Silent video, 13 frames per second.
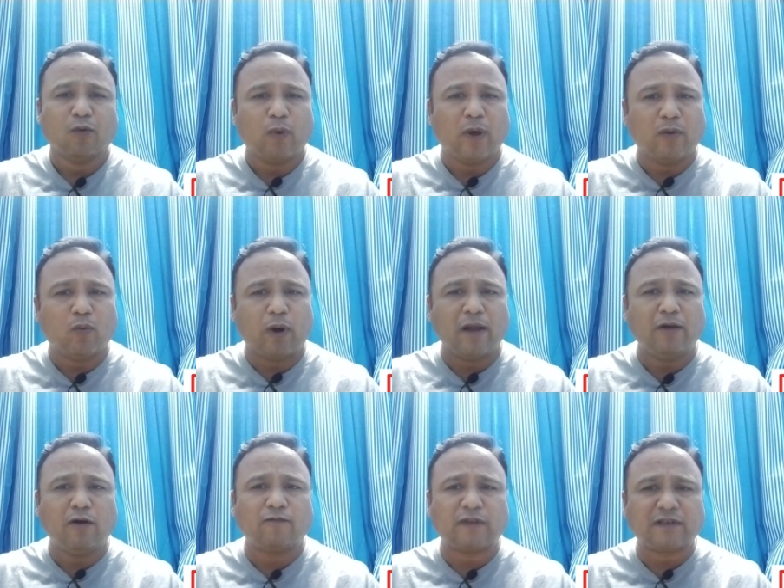When
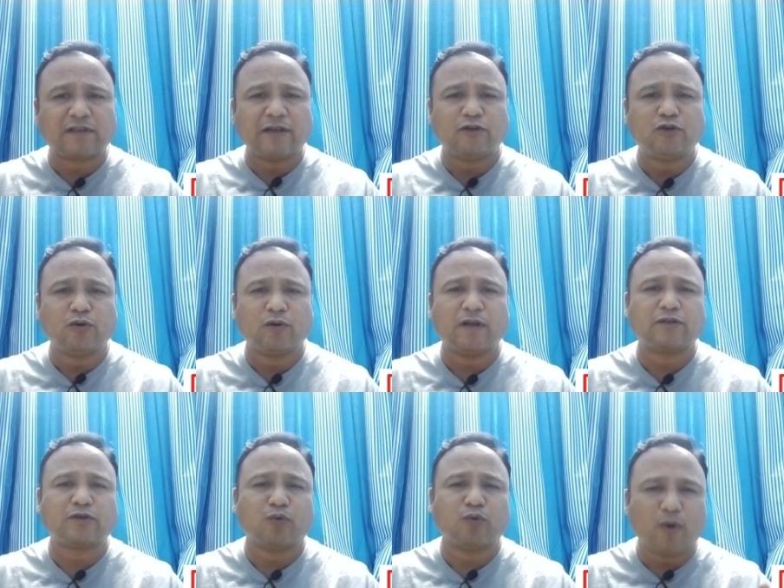one of the
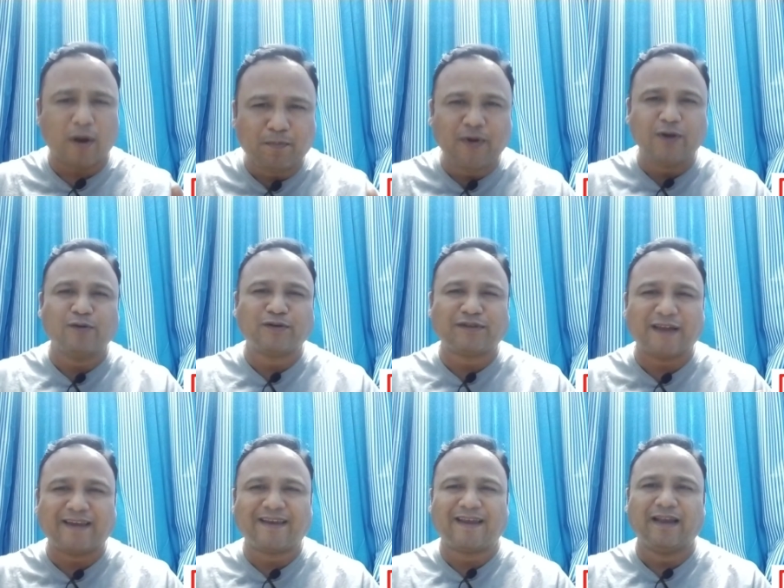centurions who abused
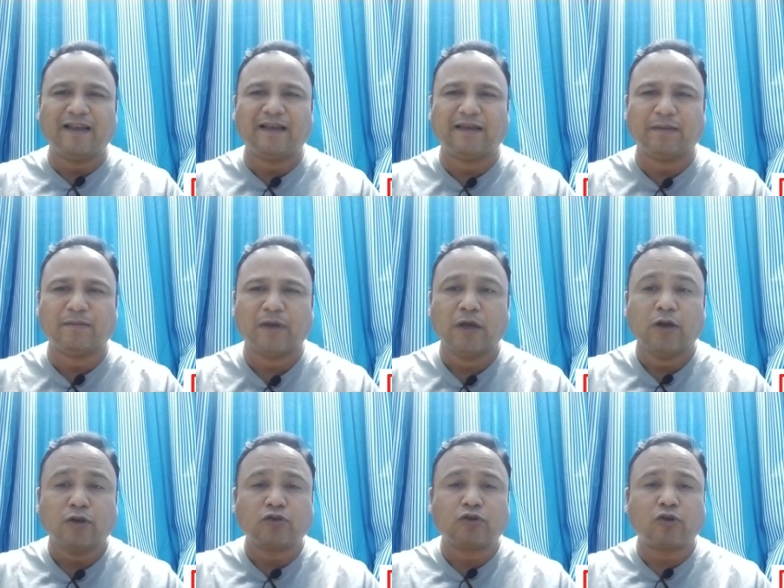and killed him
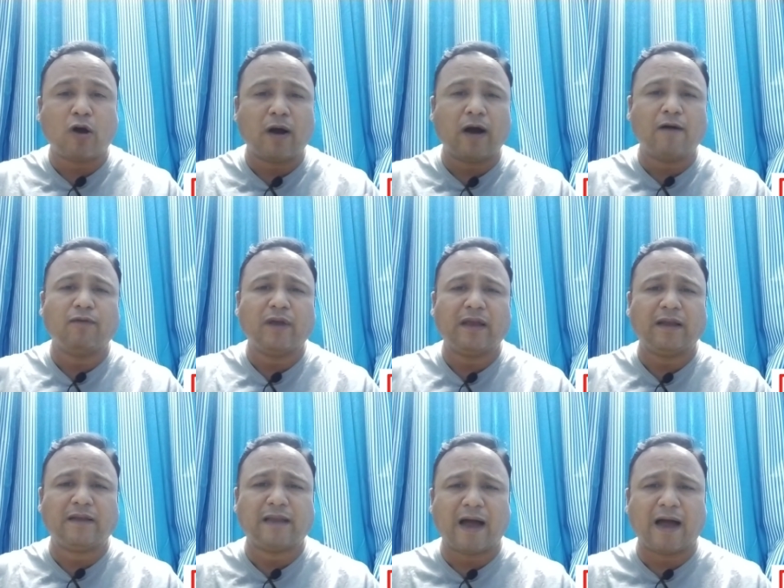saw how he
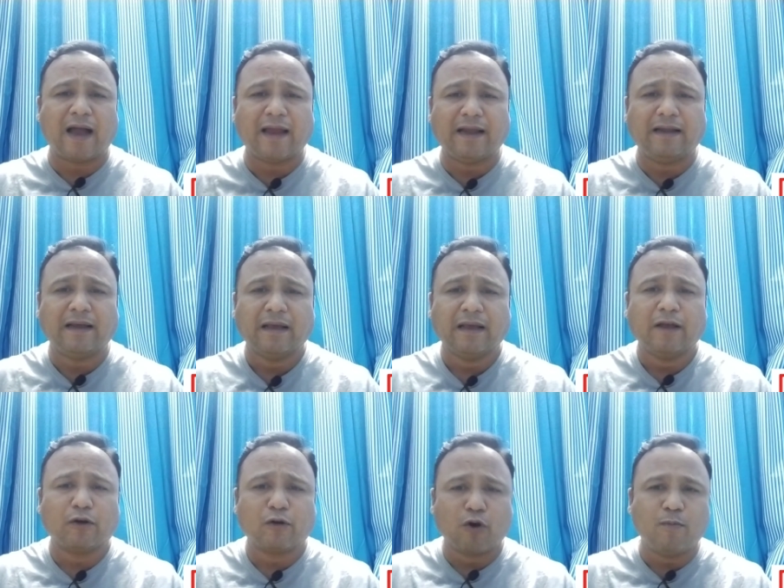died,
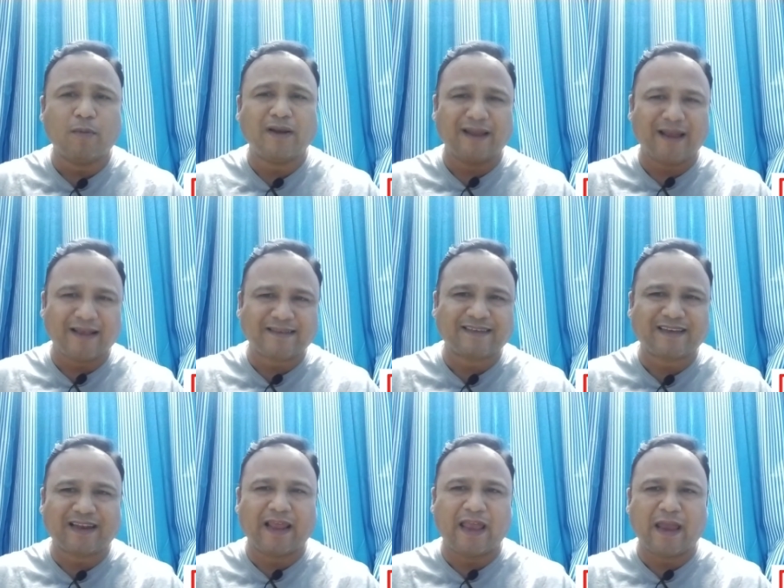Roman
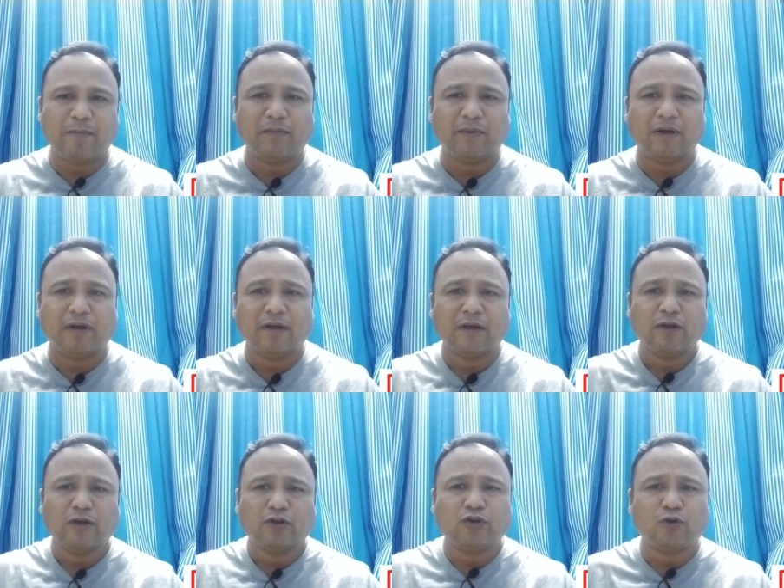exclaimed,
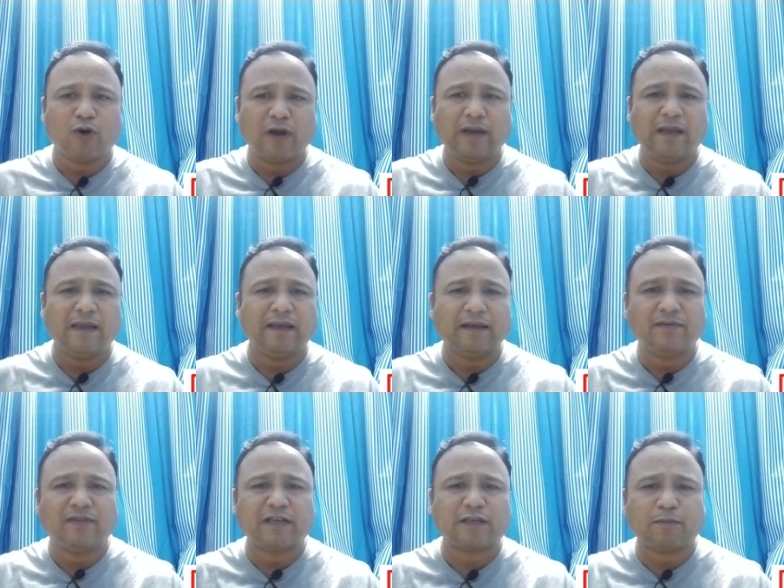Surely
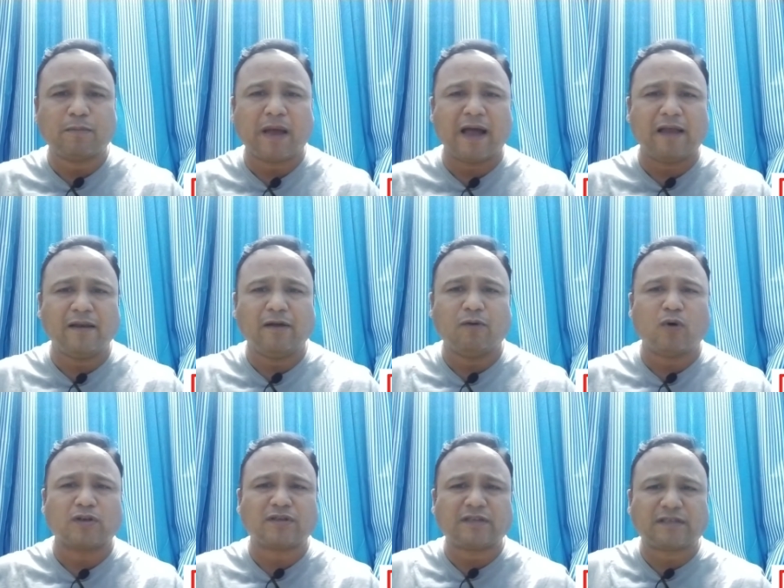this man
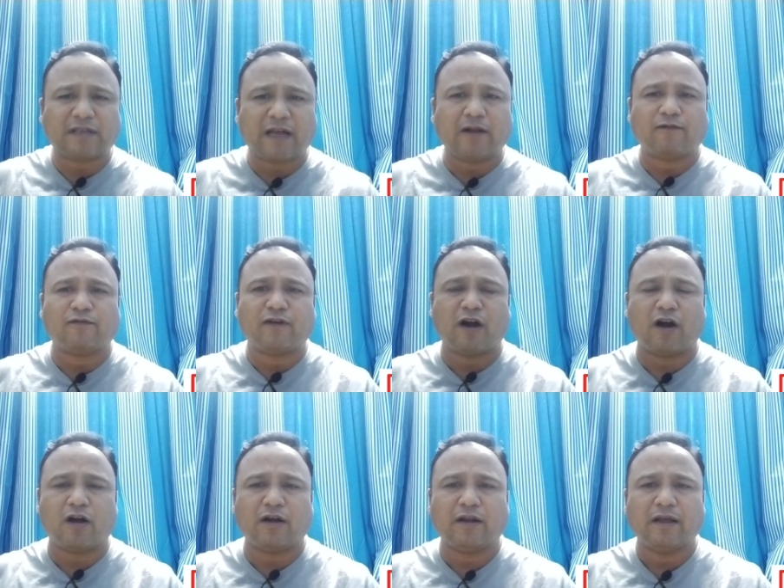was the Son of
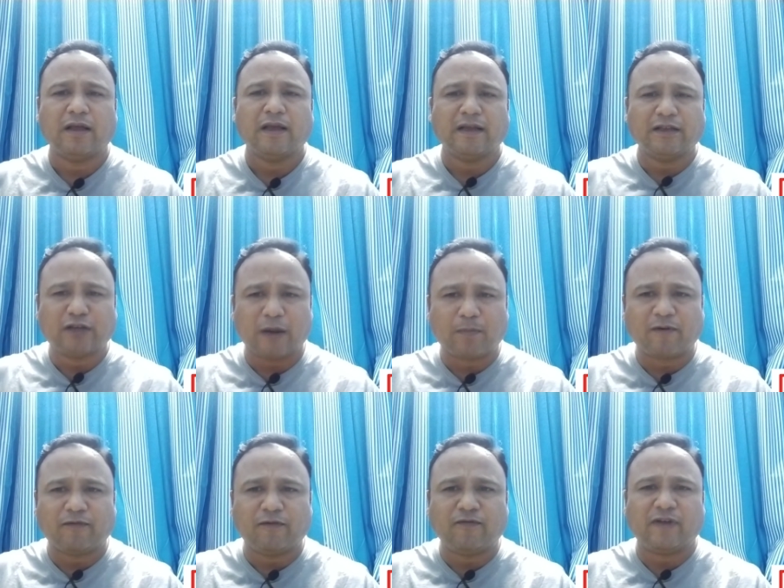God, in
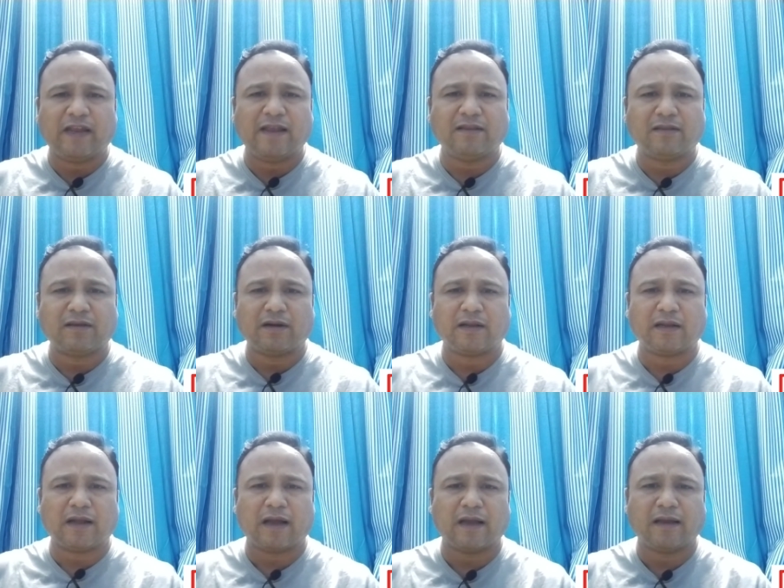chapter 15
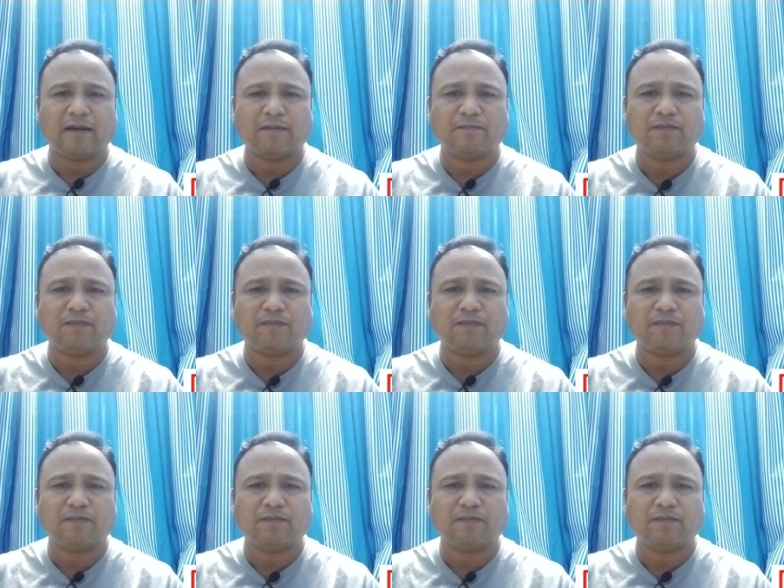39.